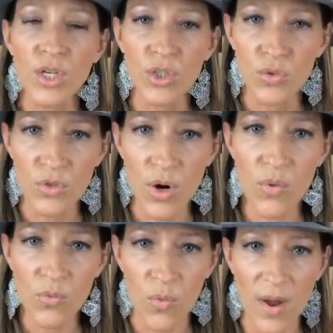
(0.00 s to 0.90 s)
you
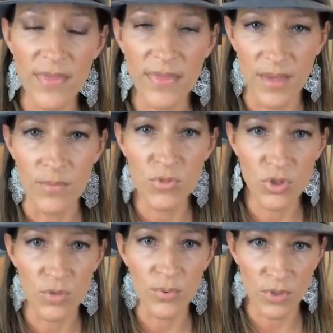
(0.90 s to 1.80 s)
don't want them
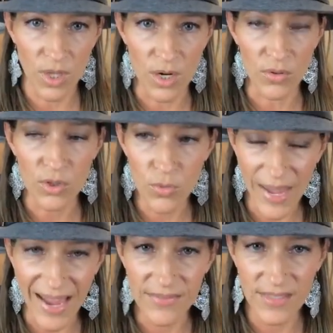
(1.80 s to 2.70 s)
super low. You
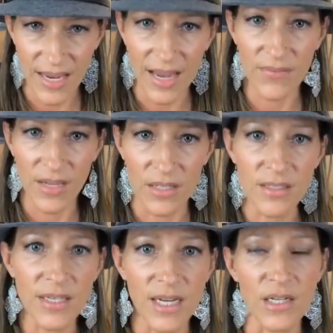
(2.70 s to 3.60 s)
have to have
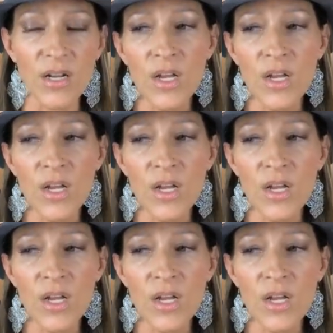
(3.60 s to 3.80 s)
LDL.